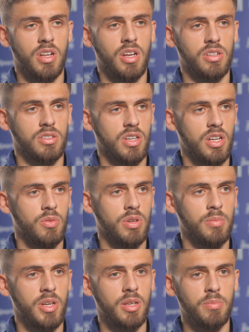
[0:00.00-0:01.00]
And I kind of
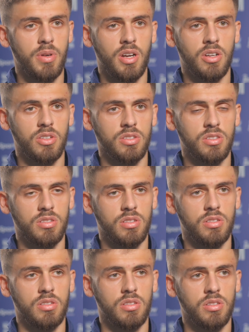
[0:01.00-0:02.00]
want to make them proud because
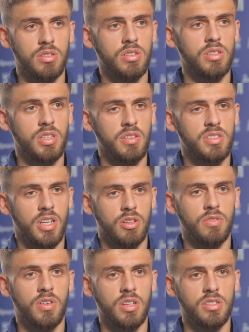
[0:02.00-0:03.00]
they've
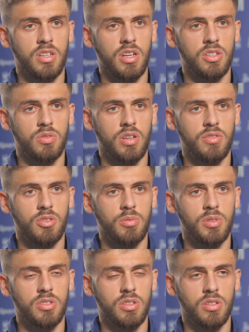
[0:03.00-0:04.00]
sacrificed a lot as well for
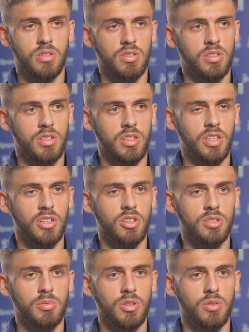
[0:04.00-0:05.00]
me. So it
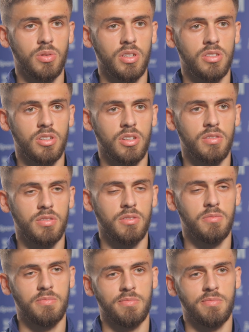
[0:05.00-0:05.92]
goes both ways, the love.